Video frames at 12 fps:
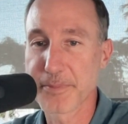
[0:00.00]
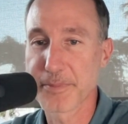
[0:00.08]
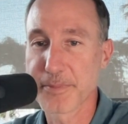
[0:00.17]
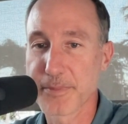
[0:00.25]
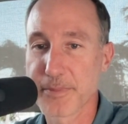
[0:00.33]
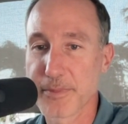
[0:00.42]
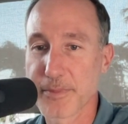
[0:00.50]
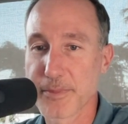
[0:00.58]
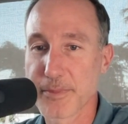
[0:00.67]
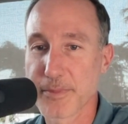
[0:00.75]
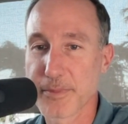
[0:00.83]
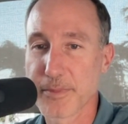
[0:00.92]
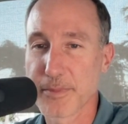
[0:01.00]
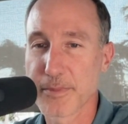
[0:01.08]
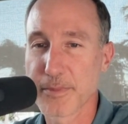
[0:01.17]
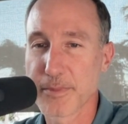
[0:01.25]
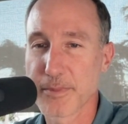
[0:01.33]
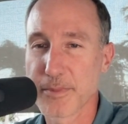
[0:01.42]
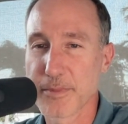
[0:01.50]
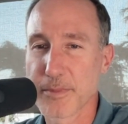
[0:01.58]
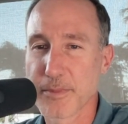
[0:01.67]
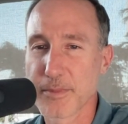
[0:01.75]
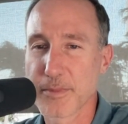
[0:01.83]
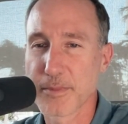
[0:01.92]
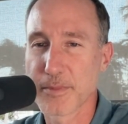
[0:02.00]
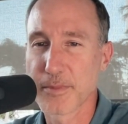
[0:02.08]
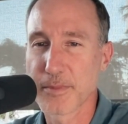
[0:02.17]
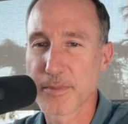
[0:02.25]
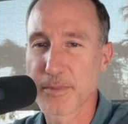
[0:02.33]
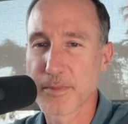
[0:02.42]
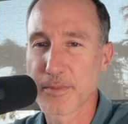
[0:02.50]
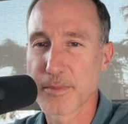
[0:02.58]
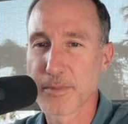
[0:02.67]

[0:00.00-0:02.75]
Nothing is said.